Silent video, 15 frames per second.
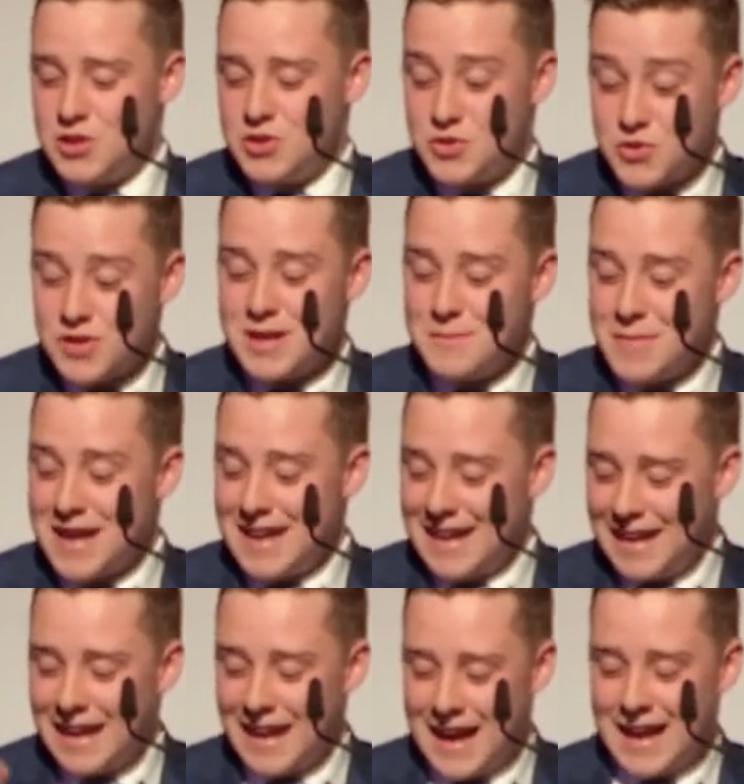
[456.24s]
dream
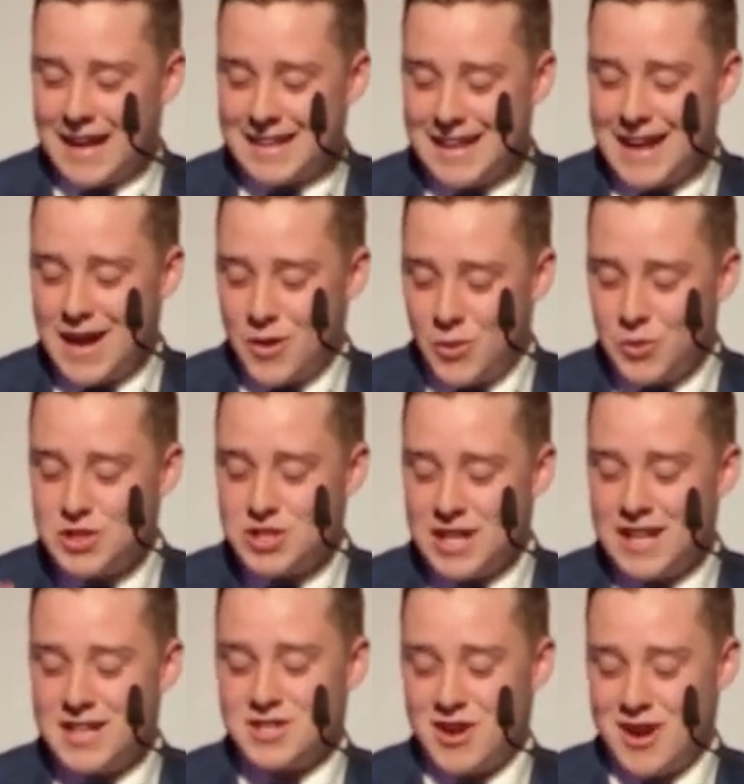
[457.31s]
big, act now,
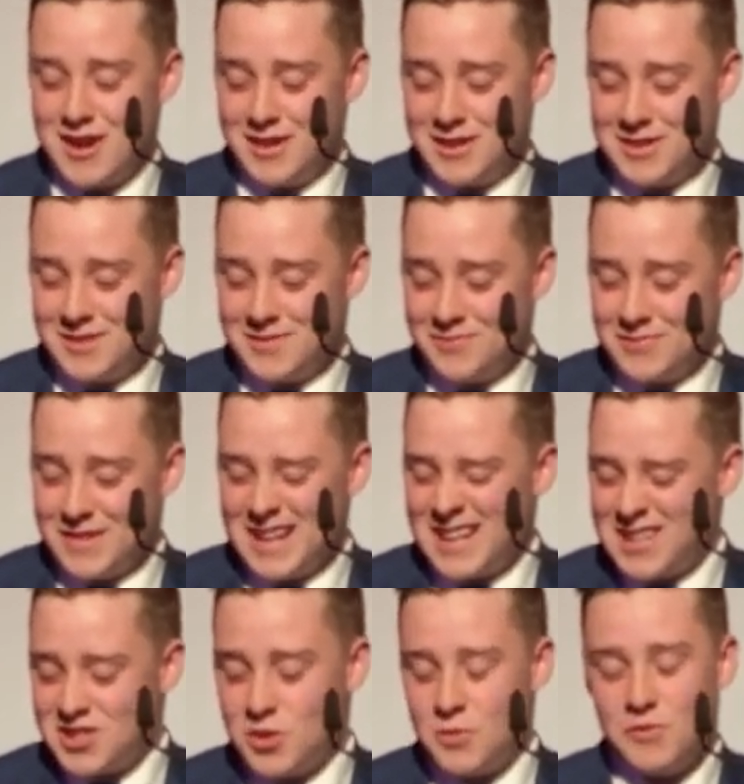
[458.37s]
change Ireland.
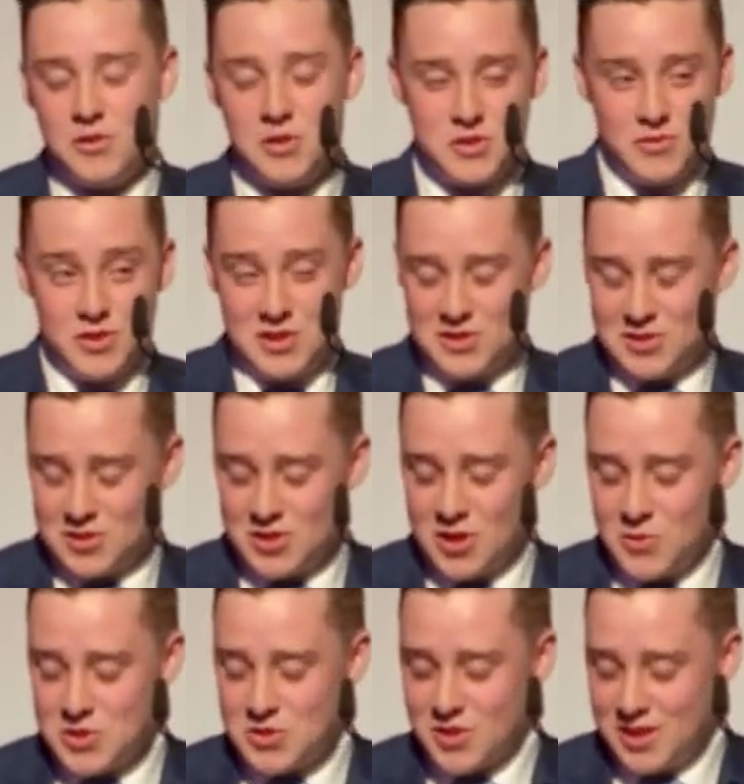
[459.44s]
It's something Future Voices is
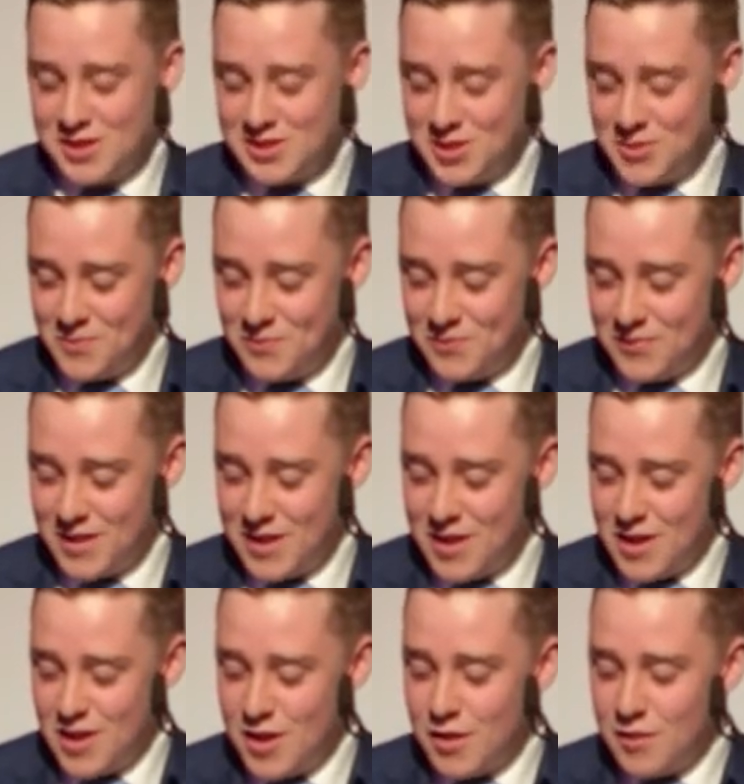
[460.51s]
always trying to do.
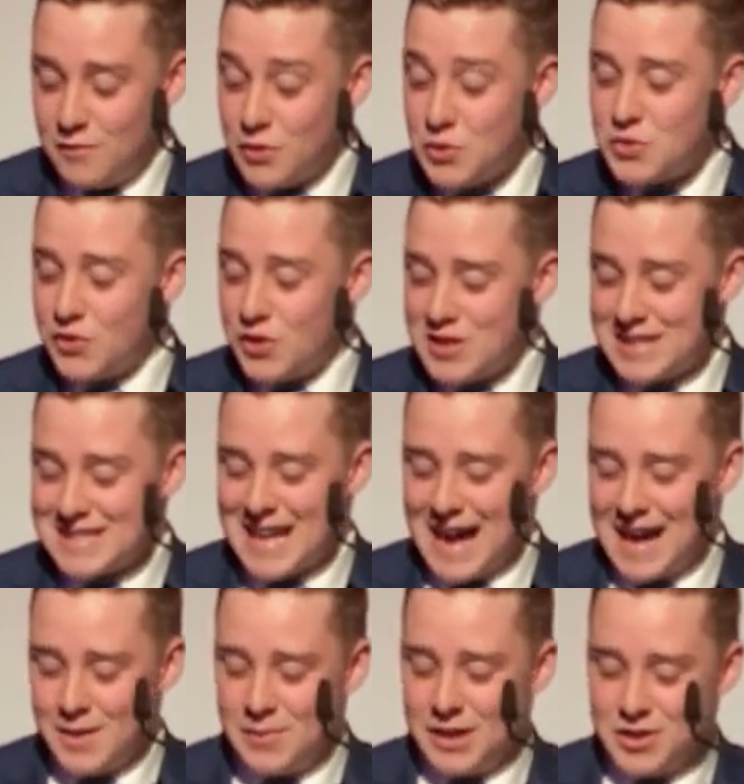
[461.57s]
Future Voices
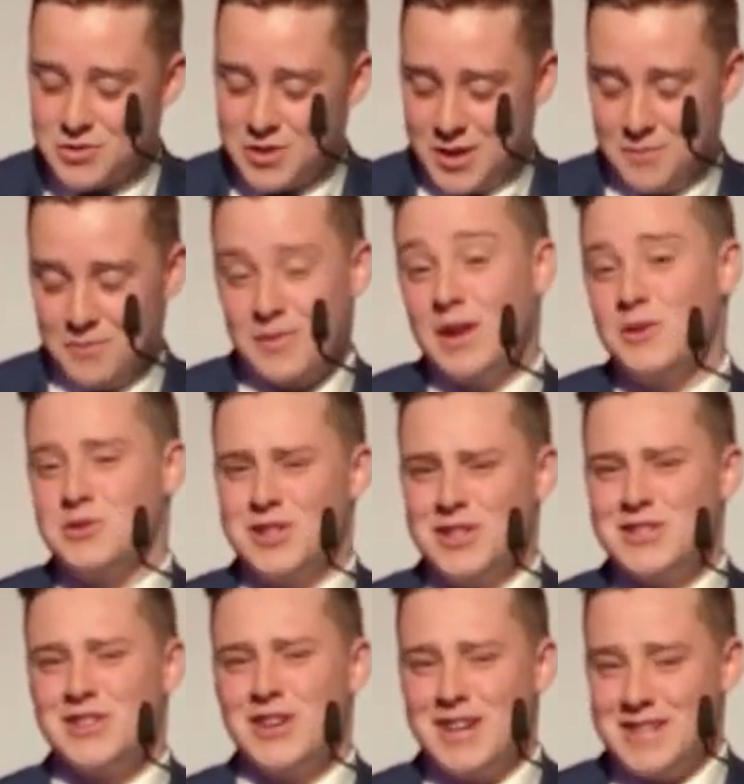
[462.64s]
had a big dream. It was to
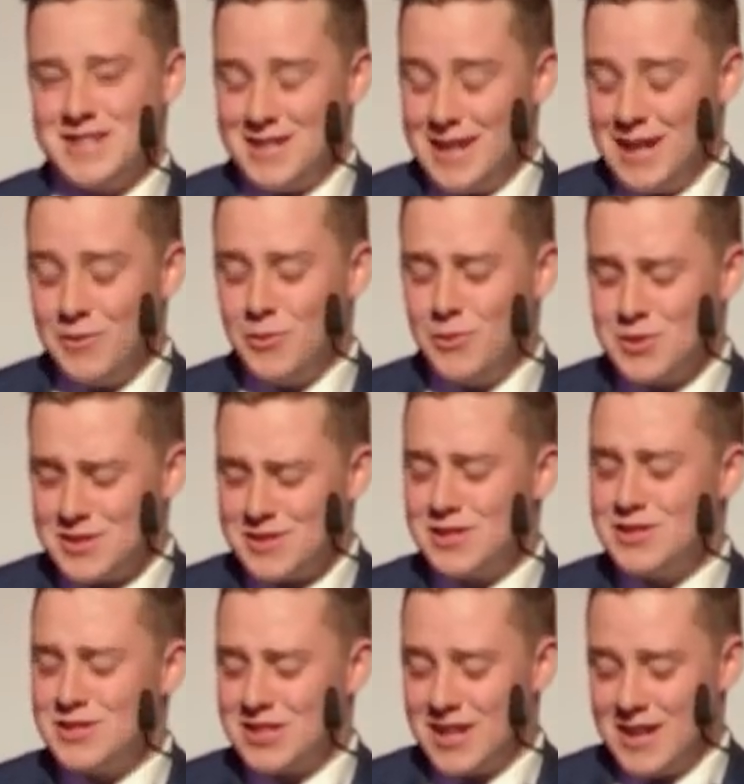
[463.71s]
decide
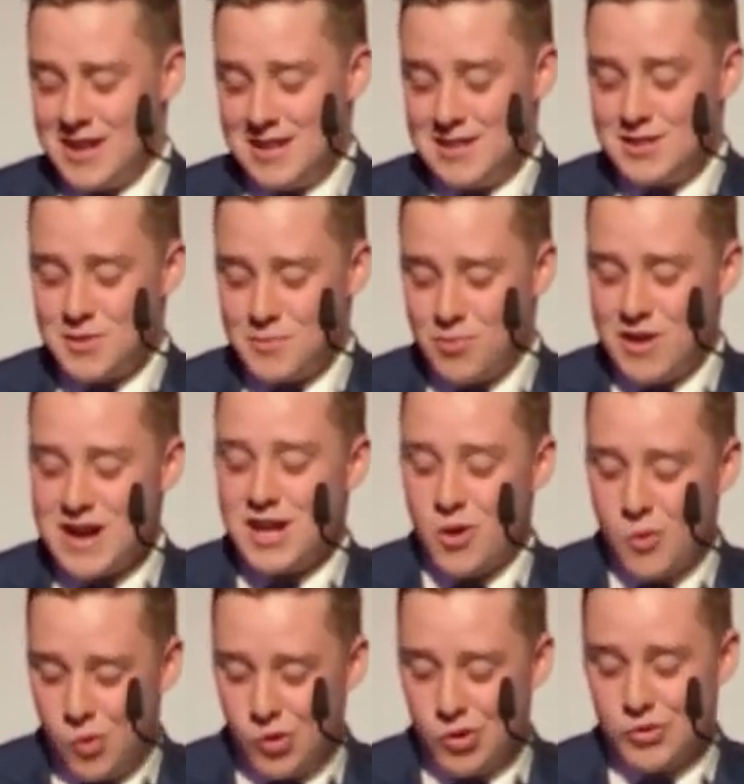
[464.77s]
to break a
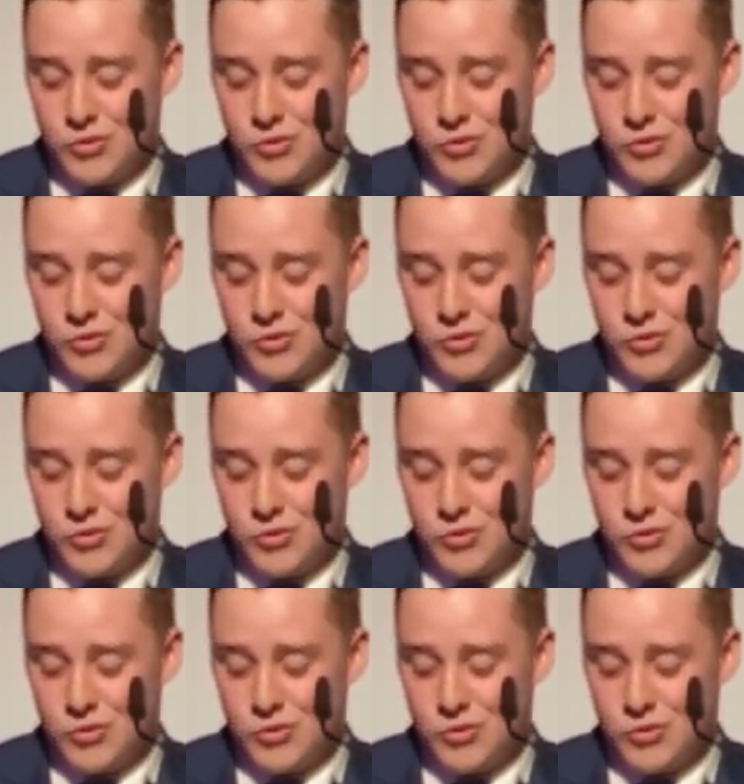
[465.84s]
world